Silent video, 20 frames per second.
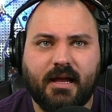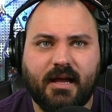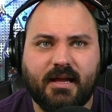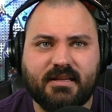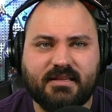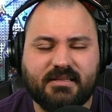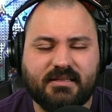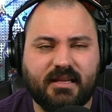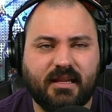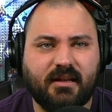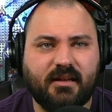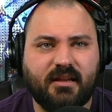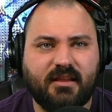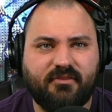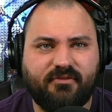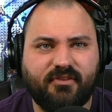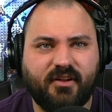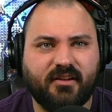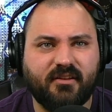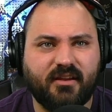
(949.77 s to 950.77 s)
I suddenly
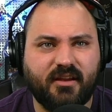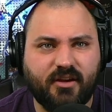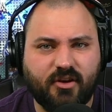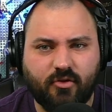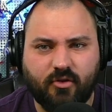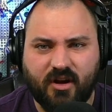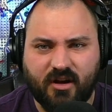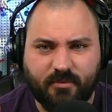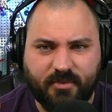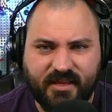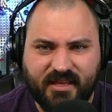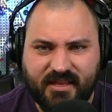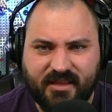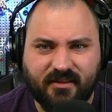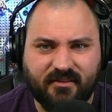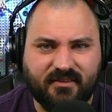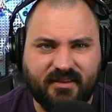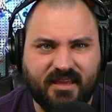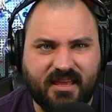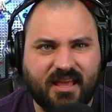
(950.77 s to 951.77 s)
felt incredibly
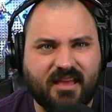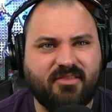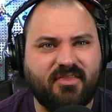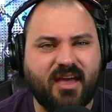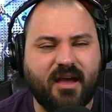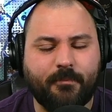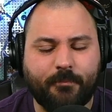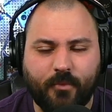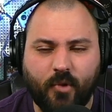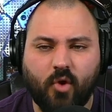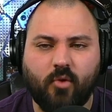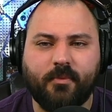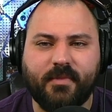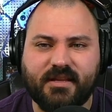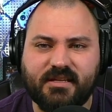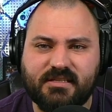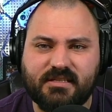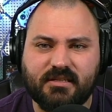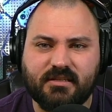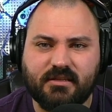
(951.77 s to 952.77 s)
guilty in that
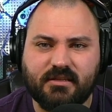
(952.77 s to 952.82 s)
moment